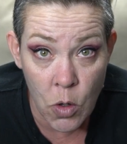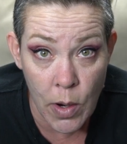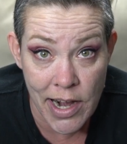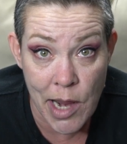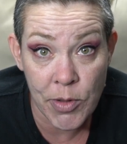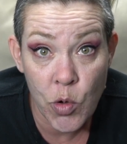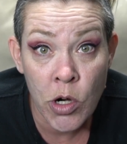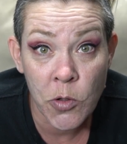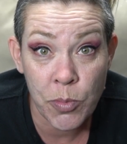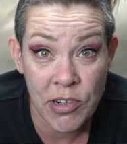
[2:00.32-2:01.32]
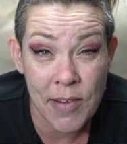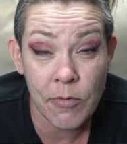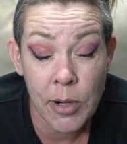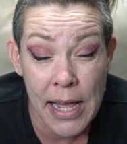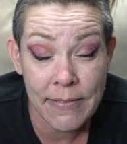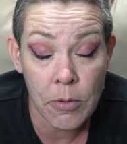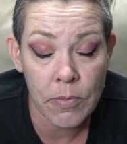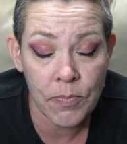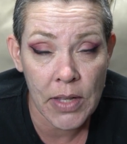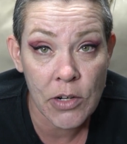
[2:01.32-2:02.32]
aquarium in order
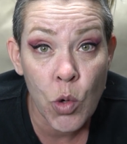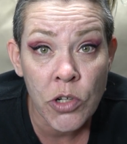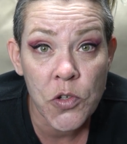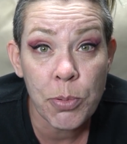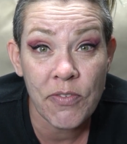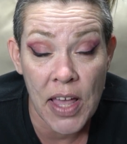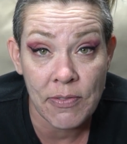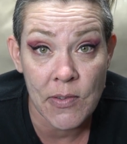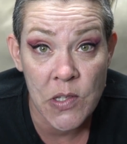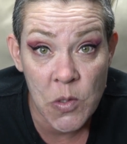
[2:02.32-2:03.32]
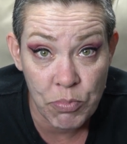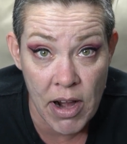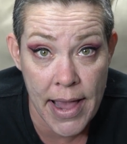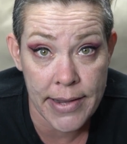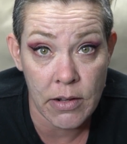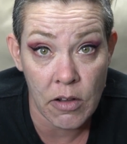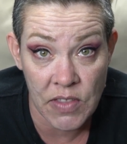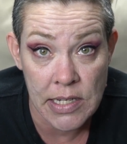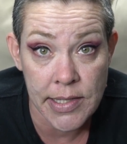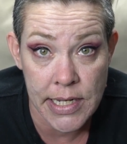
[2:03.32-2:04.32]
to prevent the spread of
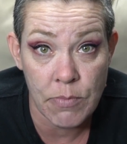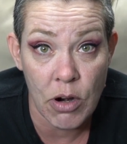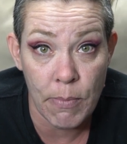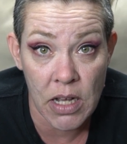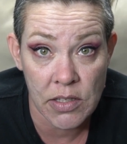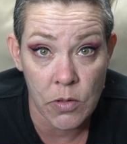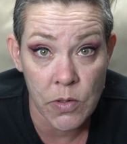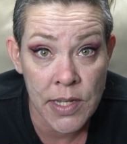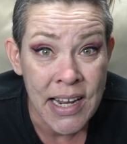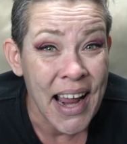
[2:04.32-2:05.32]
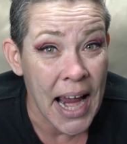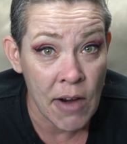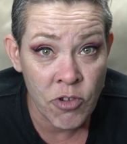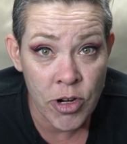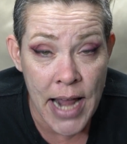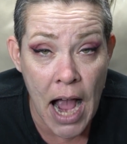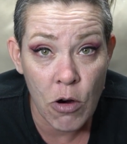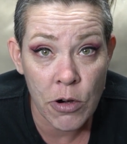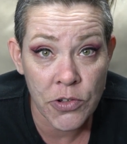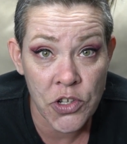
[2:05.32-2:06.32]
these zebra mussels. After an
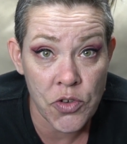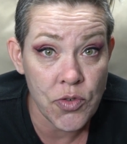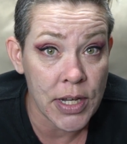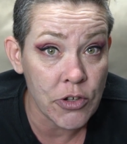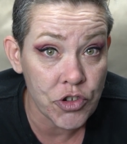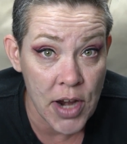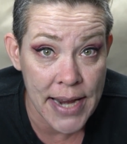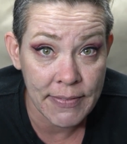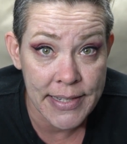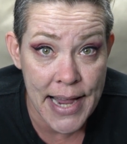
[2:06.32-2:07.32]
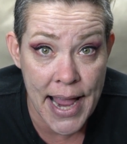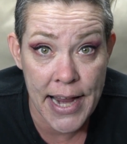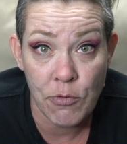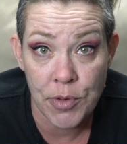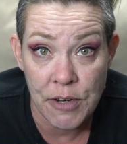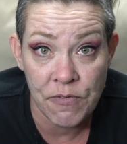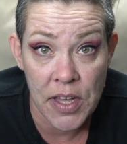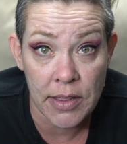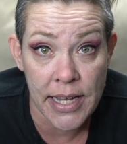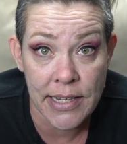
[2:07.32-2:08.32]
hour or two, you can drain the tank,
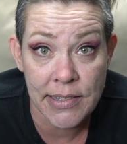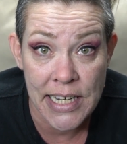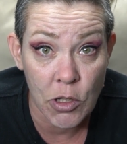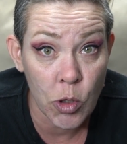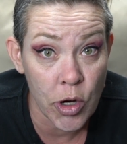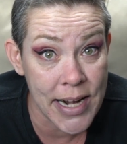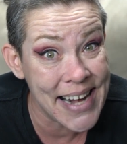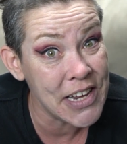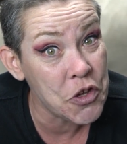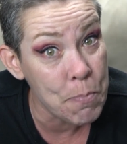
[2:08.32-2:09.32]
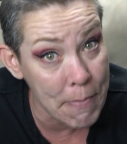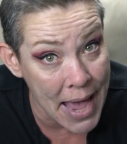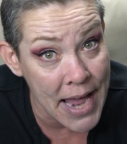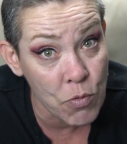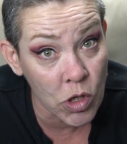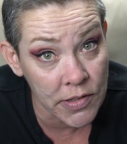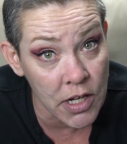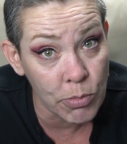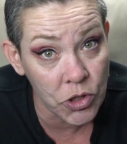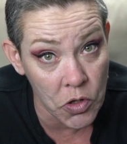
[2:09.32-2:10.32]
refill it, dechlorinate it. You may want to
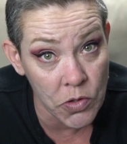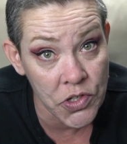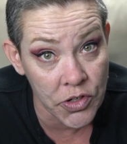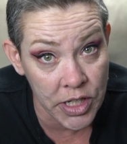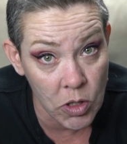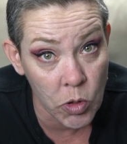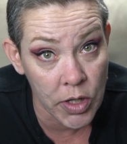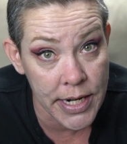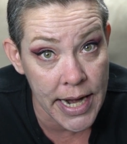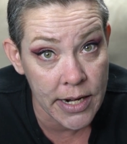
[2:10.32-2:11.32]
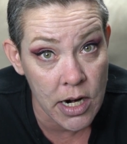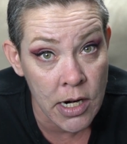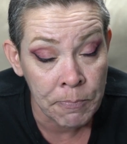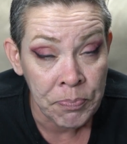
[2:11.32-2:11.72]
double dose your dechlorinator.